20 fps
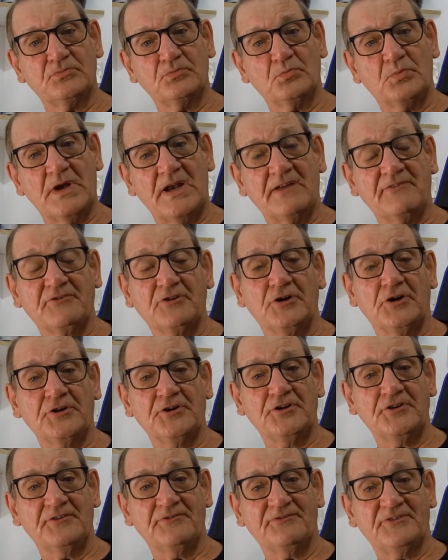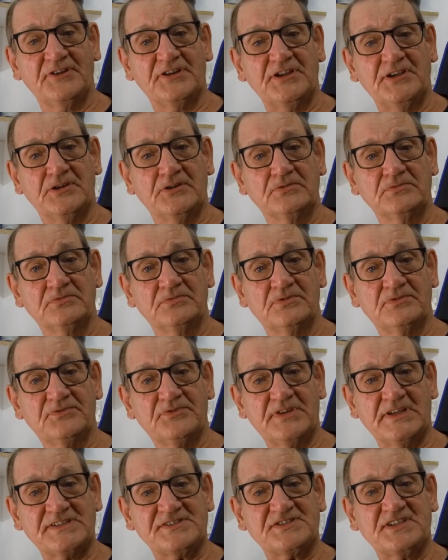when I've got another video
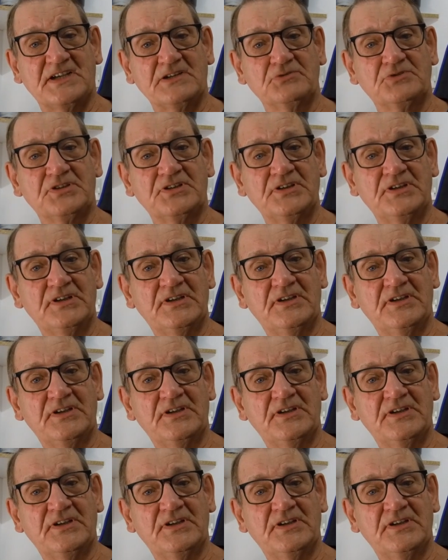that's out,